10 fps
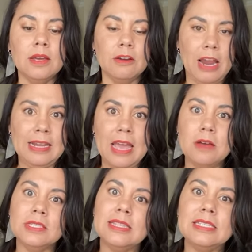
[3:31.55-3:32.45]

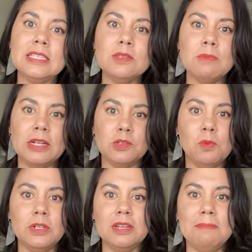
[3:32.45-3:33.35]
grandiose, and this is much
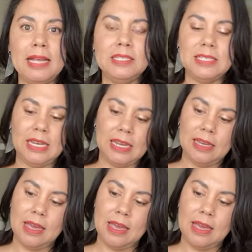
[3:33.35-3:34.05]
more domestic.